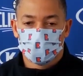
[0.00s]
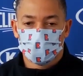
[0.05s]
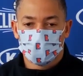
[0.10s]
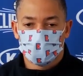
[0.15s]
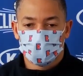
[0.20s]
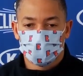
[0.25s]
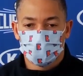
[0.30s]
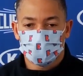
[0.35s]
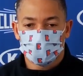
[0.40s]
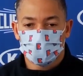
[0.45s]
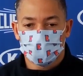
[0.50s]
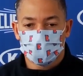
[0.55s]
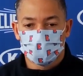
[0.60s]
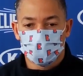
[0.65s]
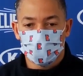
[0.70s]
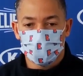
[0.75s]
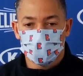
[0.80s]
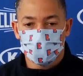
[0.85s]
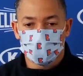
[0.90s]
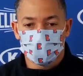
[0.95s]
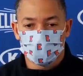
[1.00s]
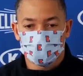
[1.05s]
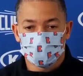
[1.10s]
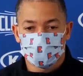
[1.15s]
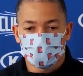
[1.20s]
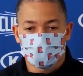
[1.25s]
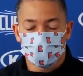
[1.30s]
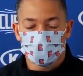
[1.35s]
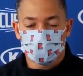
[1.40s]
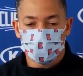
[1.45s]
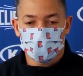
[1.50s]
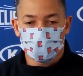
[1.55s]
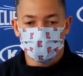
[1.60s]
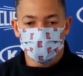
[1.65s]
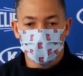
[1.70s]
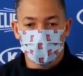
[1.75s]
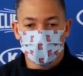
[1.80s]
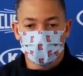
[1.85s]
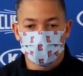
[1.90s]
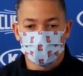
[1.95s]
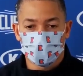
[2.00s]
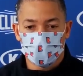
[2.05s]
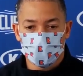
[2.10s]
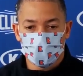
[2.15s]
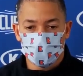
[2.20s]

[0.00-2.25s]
Just our grittiness. I think being gritty